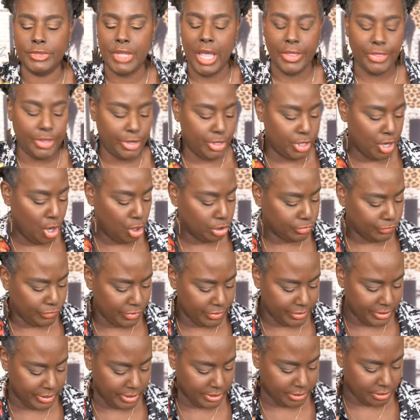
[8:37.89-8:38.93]
now the notes for
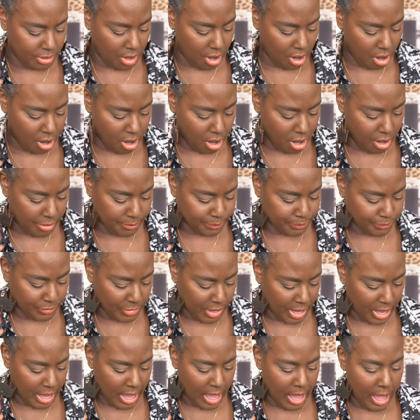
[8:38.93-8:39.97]
this are
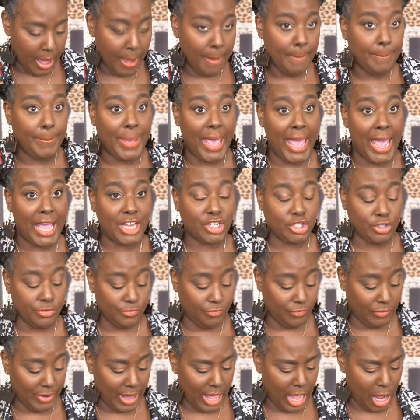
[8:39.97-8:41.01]
passion
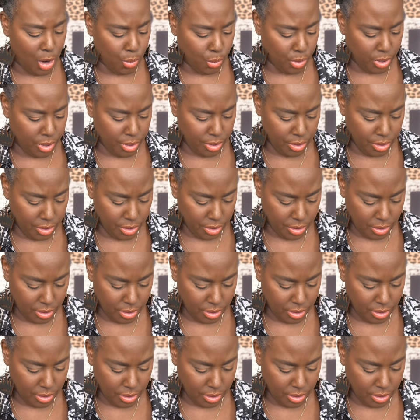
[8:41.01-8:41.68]
flower,